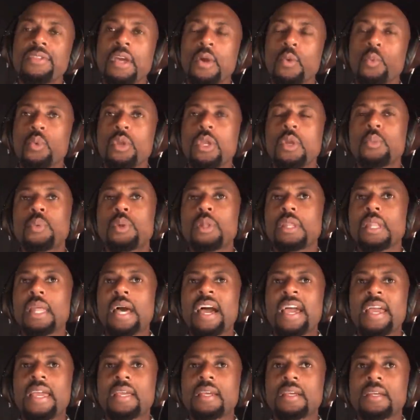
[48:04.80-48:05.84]
that we were
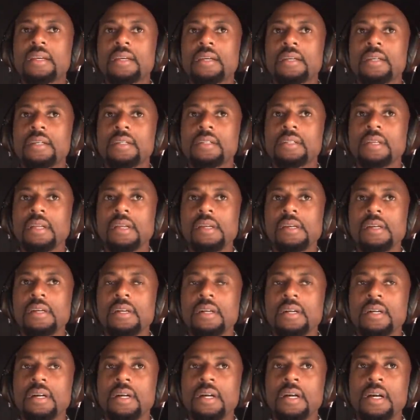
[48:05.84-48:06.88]
like
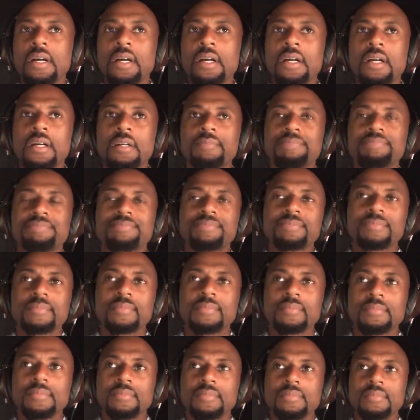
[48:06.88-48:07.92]
uh,
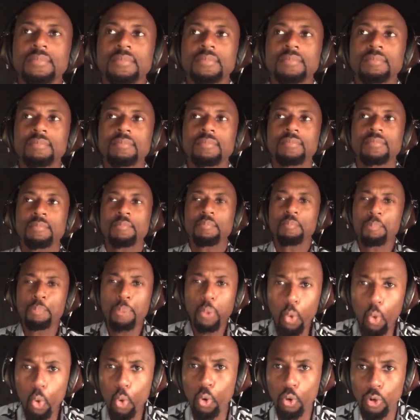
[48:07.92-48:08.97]

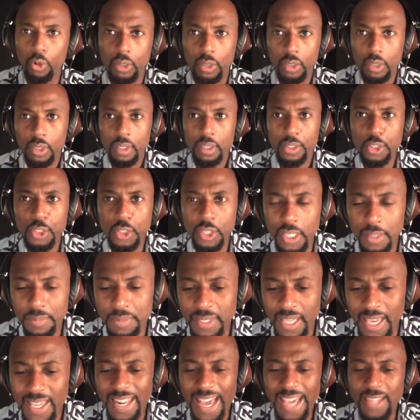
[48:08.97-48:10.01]
poor you know what I'm
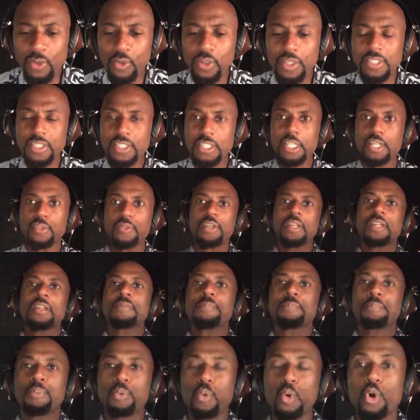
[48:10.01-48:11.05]
saying? I don't consider
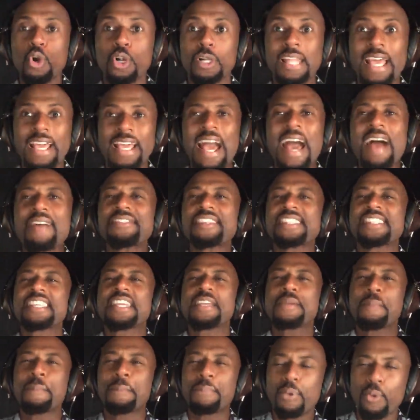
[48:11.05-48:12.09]
it poor. Like I've
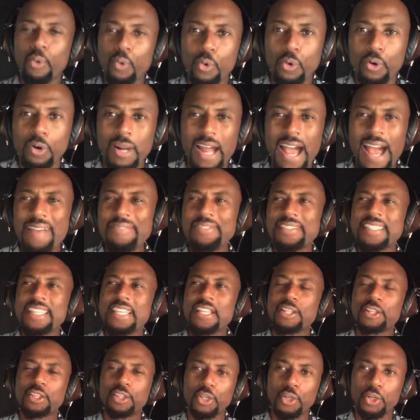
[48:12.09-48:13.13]
seen poor. I've
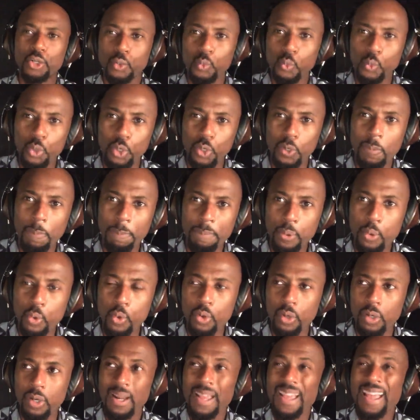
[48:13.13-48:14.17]
seen third world
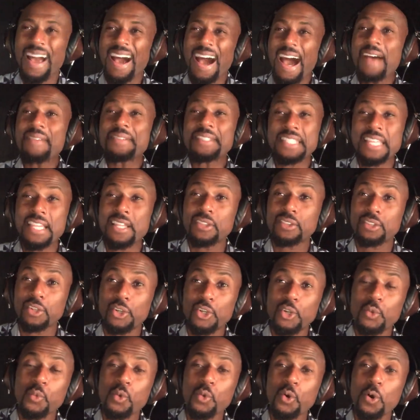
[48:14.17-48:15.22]
poor. I've seen
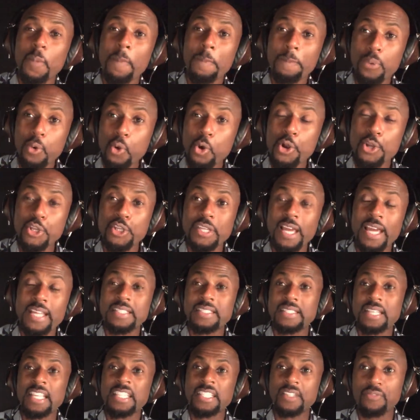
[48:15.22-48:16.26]
third world poor in the
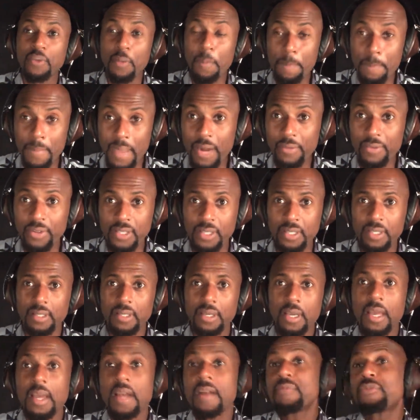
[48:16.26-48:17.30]
United States of
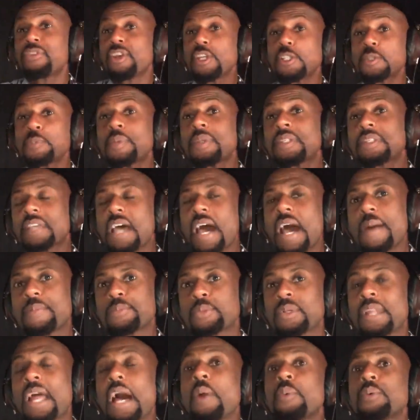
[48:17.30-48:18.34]
America. There's been
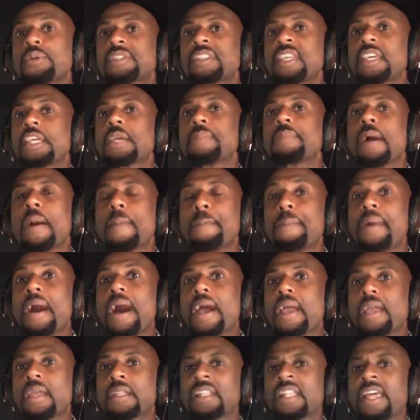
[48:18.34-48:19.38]
times when I was thinking about
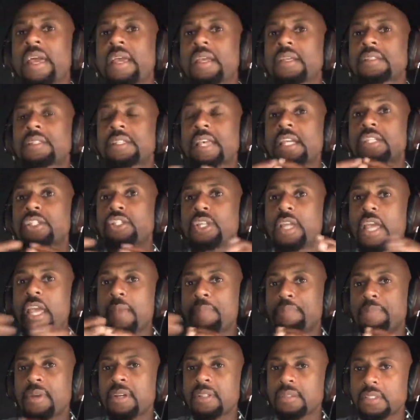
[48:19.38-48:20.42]
buying like Section
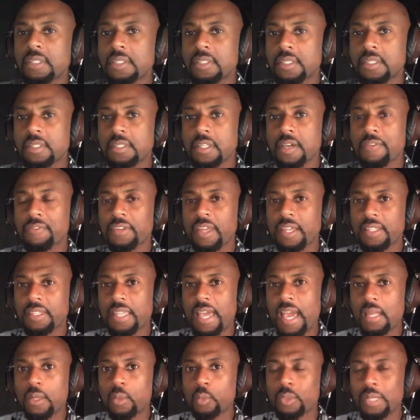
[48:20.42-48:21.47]
8 buildings and stuff like
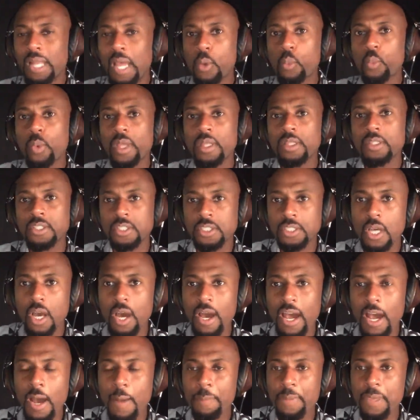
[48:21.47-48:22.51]
that. And when I went and
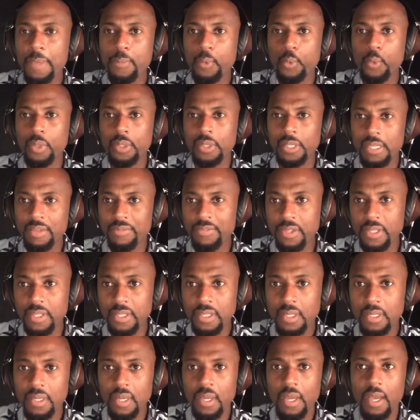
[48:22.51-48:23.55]
saw how people were
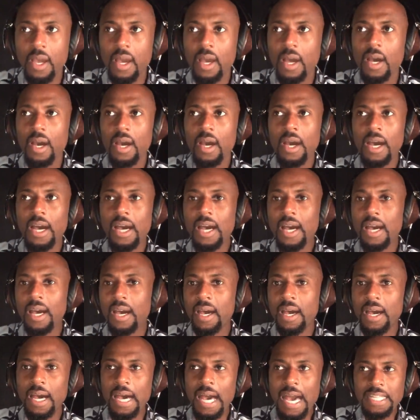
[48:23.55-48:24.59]
living,
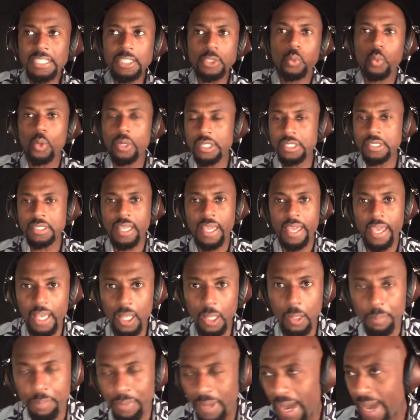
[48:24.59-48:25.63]
I just wanted to
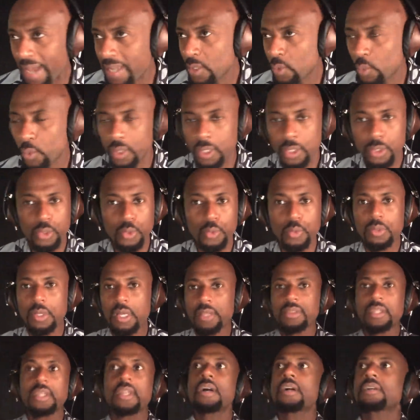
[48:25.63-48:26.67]
help. I didn't want to do
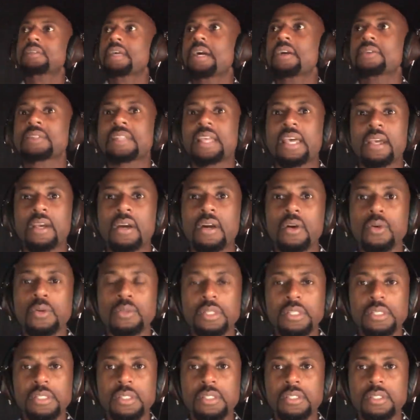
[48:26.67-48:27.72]
nothing else. I was like, oh,
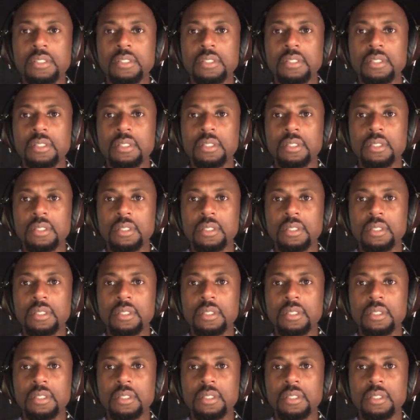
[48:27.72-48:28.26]
this is